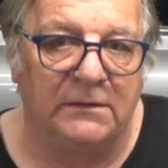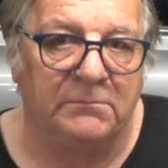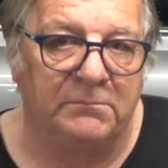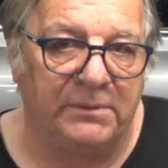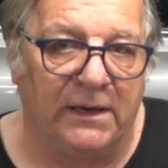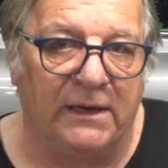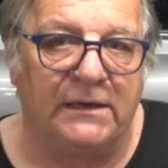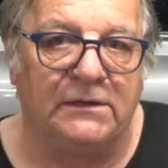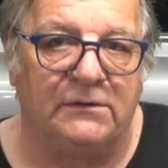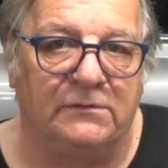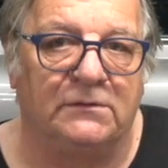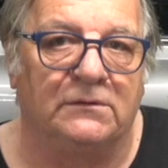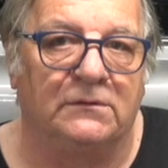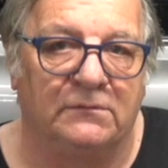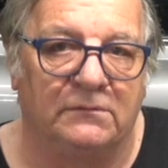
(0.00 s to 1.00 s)
paid
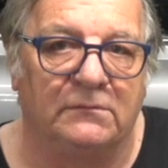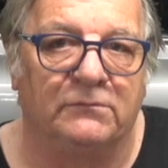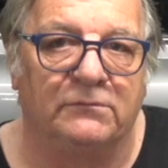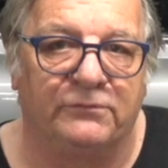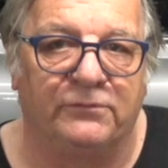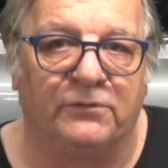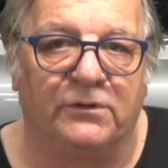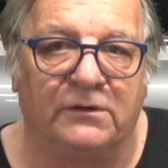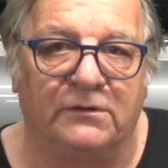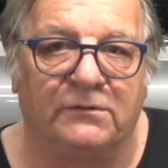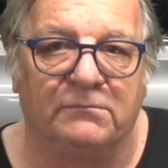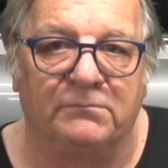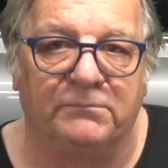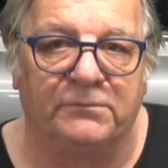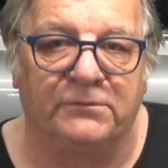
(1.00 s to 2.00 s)
for
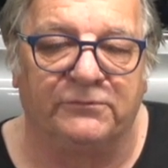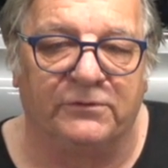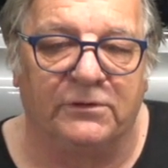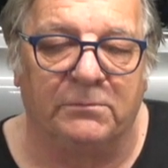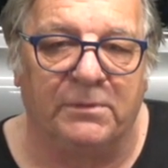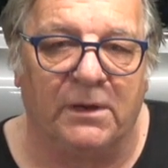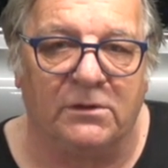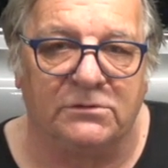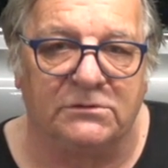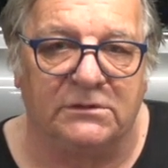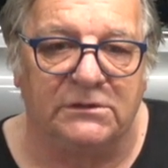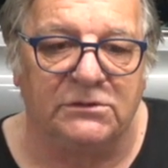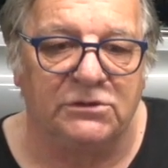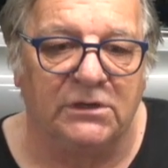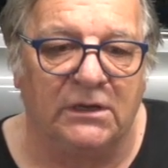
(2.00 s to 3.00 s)
the
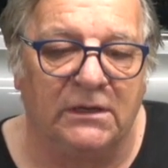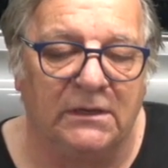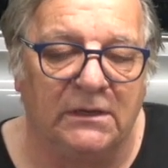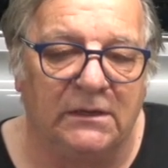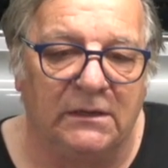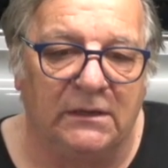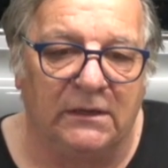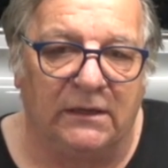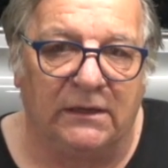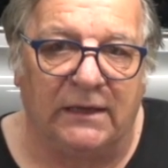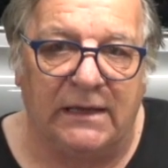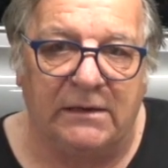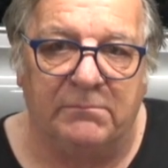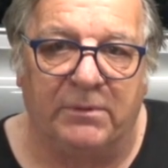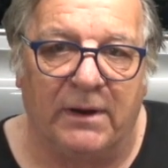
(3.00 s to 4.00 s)
postage
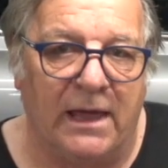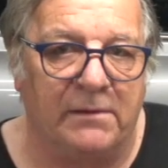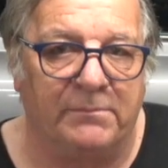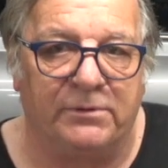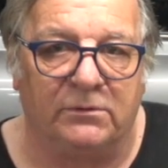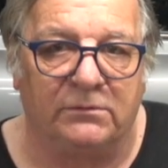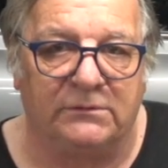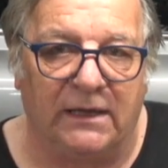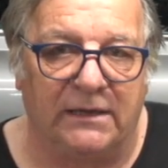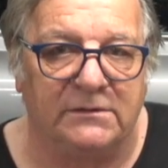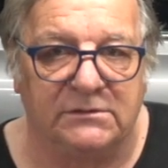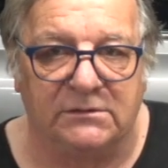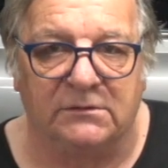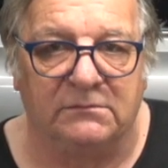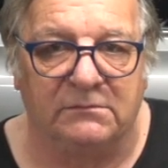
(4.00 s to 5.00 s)
in Blackpool down
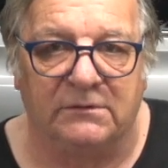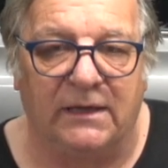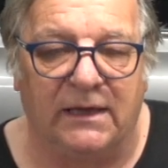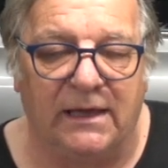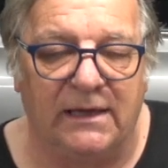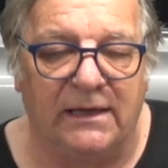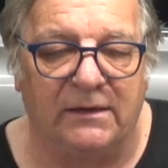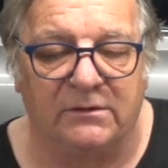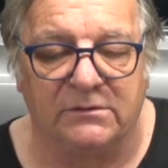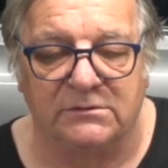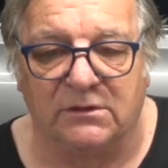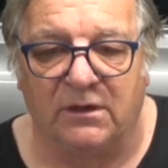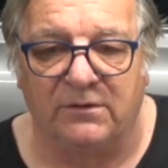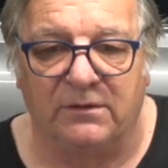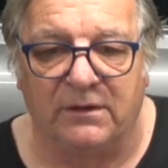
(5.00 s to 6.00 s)
to their house.
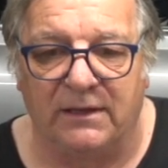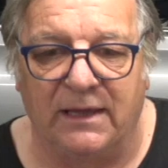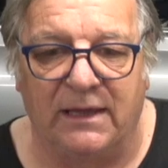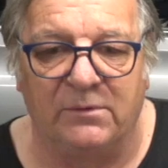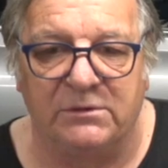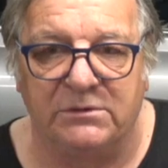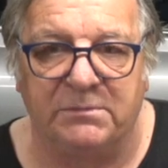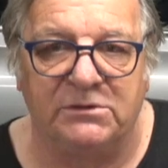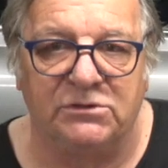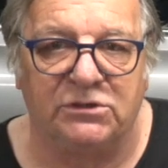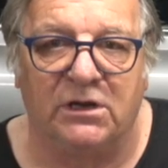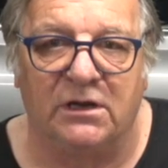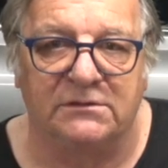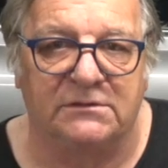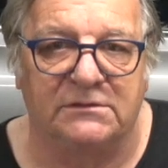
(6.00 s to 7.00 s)
So how he's been
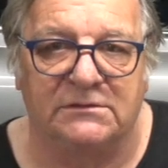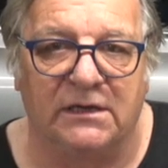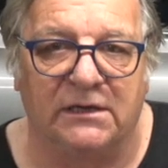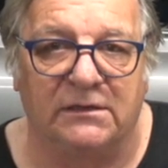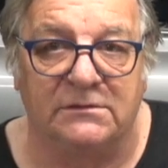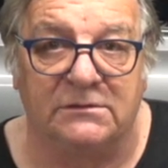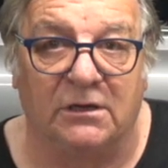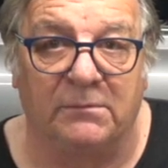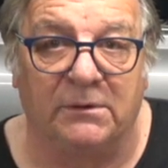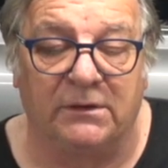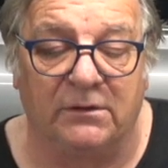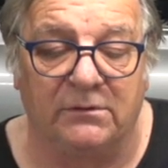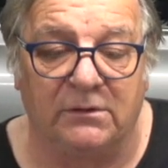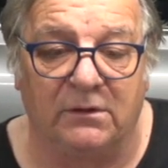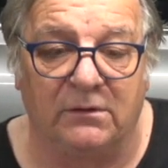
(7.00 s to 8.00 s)
charged the second time I
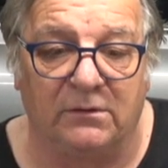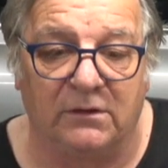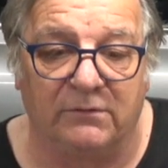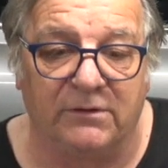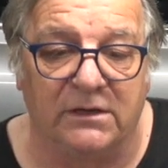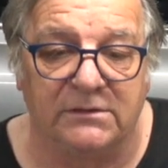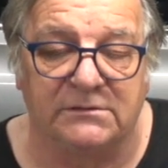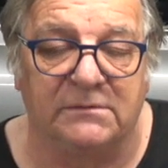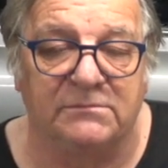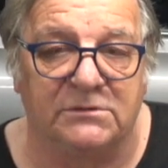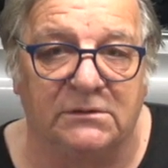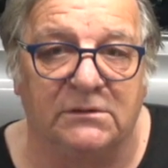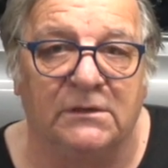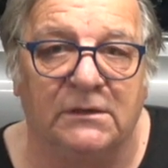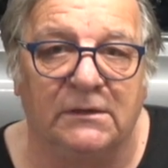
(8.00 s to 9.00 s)
don't know, and I've asked him
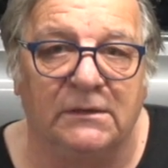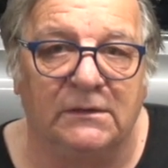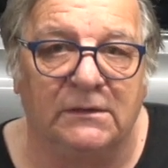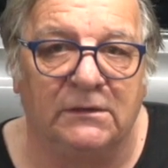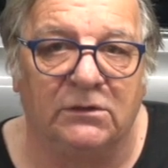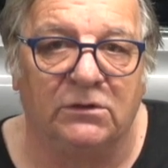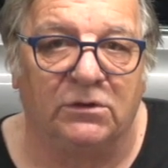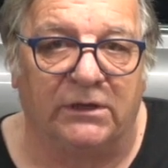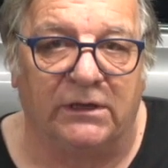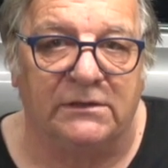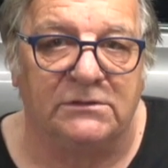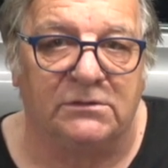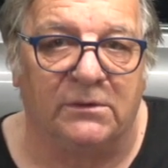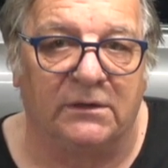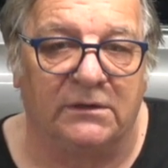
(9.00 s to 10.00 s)
to look
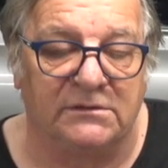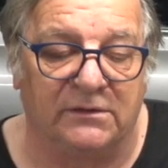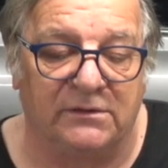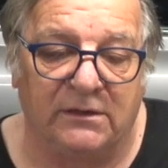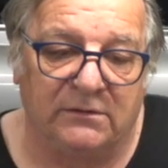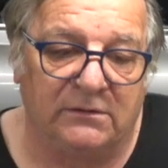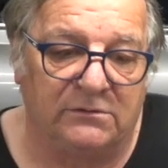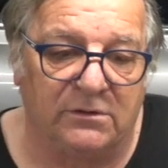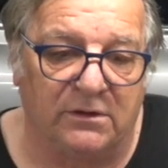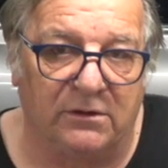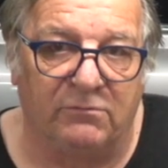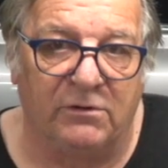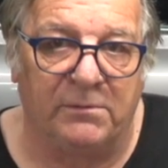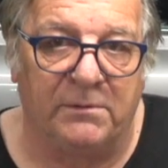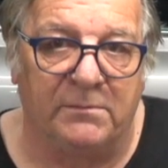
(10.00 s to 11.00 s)
into it because I think they're trying to
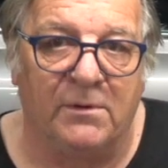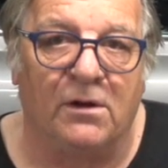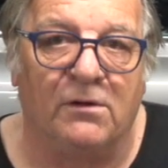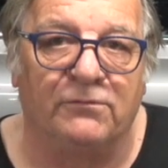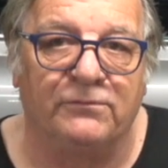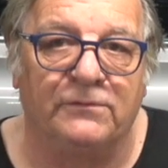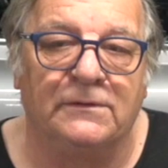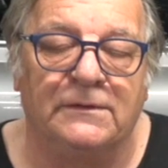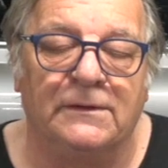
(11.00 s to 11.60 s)
rip him off,